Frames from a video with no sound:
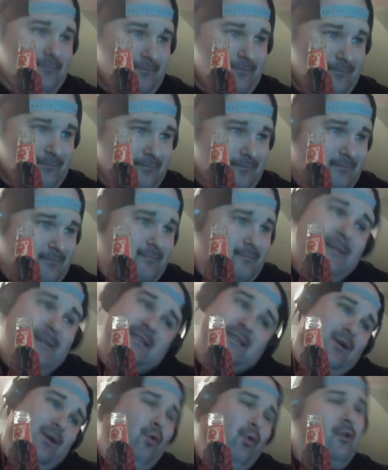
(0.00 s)
I hope you guys
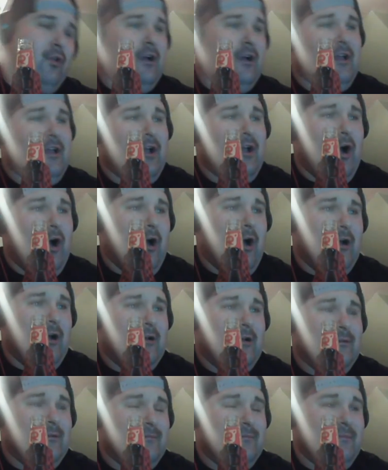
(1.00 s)
enjoyed this
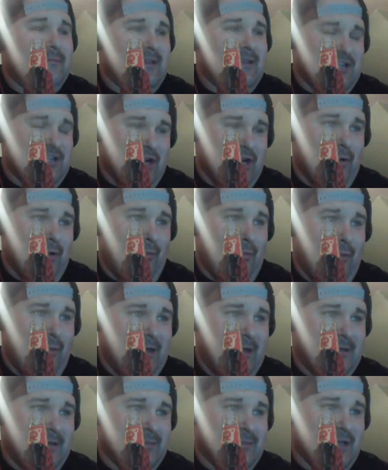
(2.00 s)
diecast
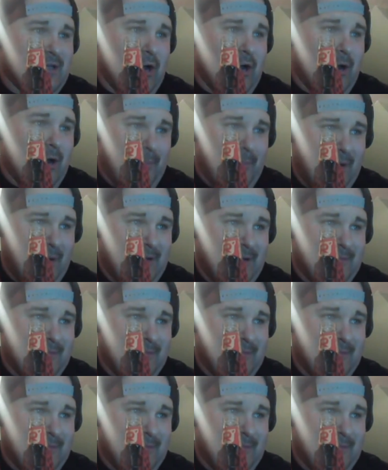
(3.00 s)
review. I hope you guys